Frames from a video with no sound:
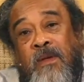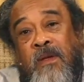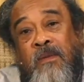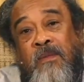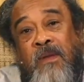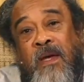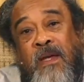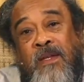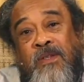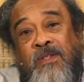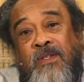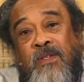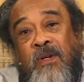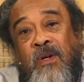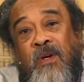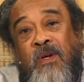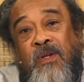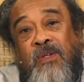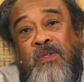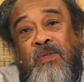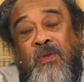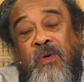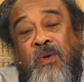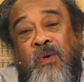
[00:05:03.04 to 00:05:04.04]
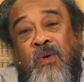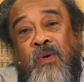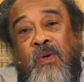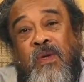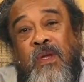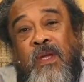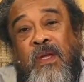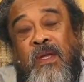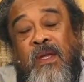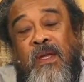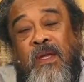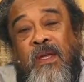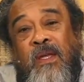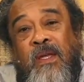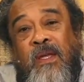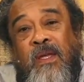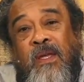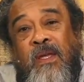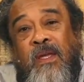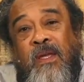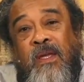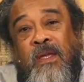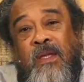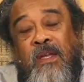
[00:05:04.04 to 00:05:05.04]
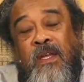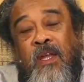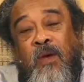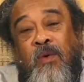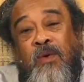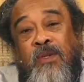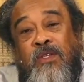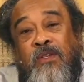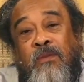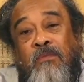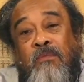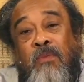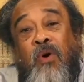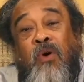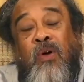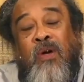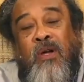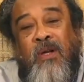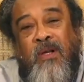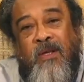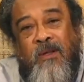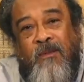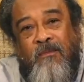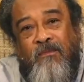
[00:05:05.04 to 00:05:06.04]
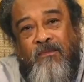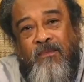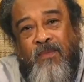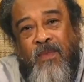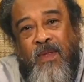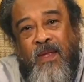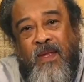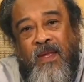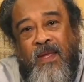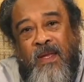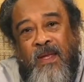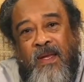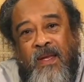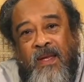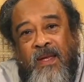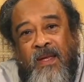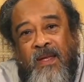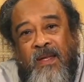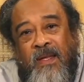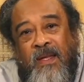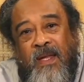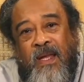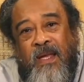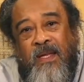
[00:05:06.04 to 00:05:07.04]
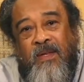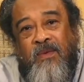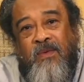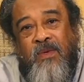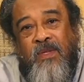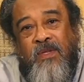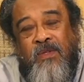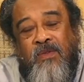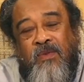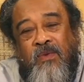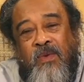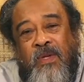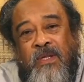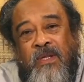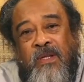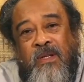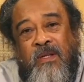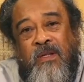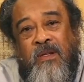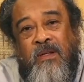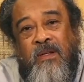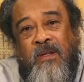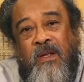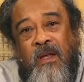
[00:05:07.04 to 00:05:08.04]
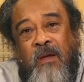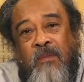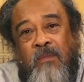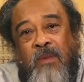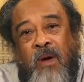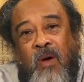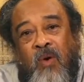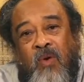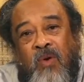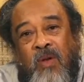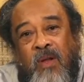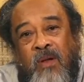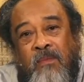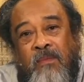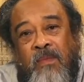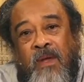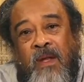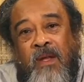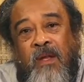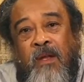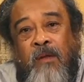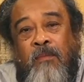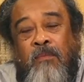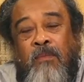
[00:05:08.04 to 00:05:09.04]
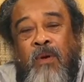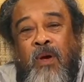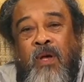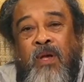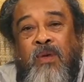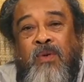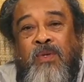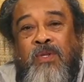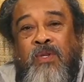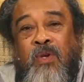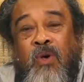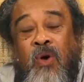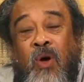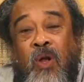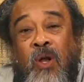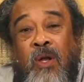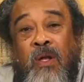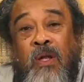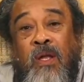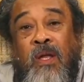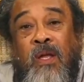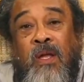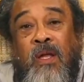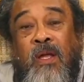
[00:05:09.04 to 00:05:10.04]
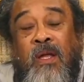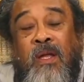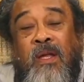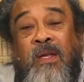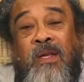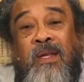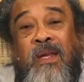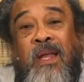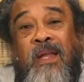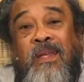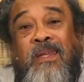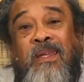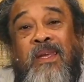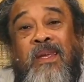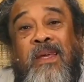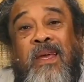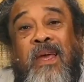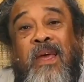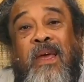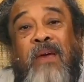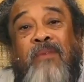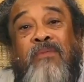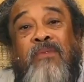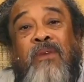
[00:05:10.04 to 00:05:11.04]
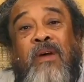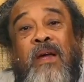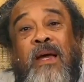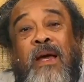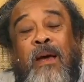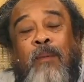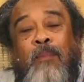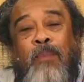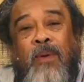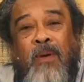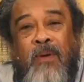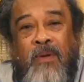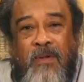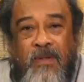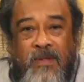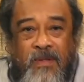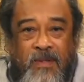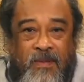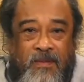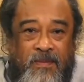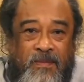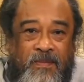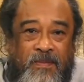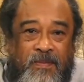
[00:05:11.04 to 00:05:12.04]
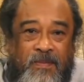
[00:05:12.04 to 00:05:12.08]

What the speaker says: my master also, there was a book that was written about him, and the book was called Nothing Ever Happens.